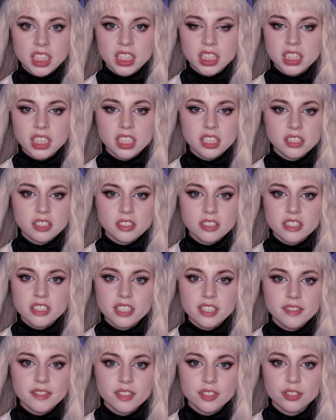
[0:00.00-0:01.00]
Dr.
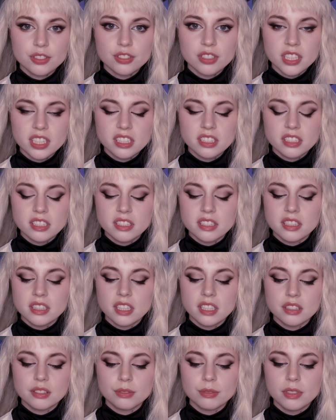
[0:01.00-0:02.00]
Stephen Strange is
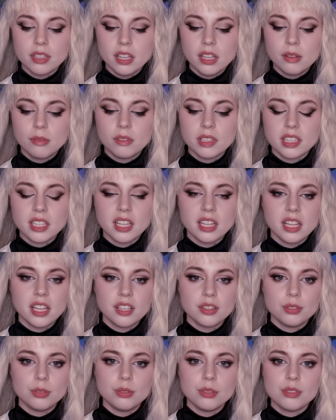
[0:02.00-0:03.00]
not really one I like
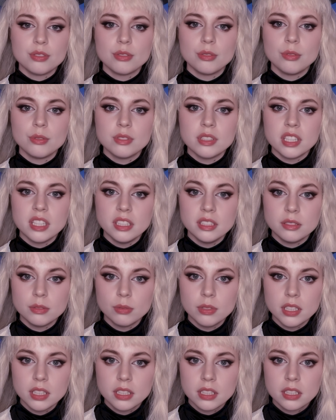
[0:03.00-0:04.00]
to associate
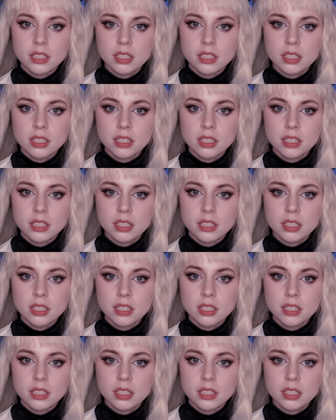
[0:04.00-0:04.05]
with.